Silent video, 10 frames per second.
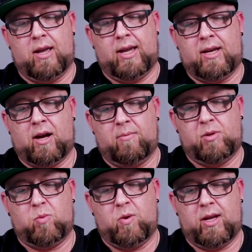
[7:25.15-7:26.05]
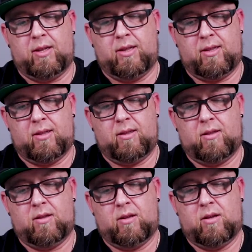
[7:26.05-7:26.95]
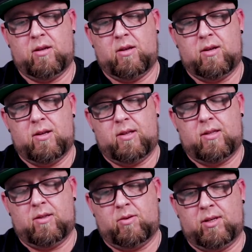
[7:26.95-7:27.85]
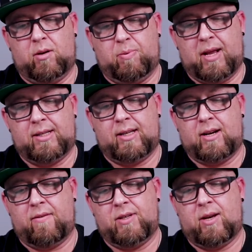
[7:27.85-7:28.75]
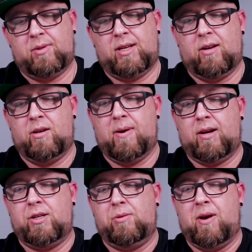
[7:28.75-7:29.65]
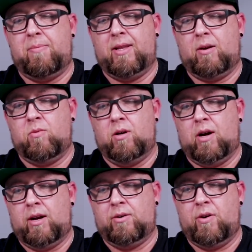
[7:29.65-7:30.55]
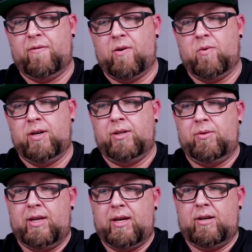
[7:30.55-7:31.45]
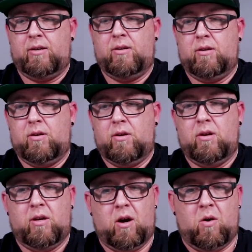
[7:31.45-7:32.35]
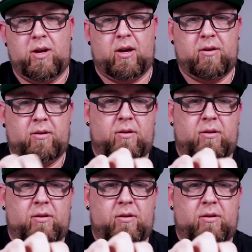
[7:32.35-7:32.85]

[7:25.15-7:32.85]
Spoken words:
It comes with those little plastic covers I was telling you about, because you might be like, well, I don't know if I want to do that. Oh yeah.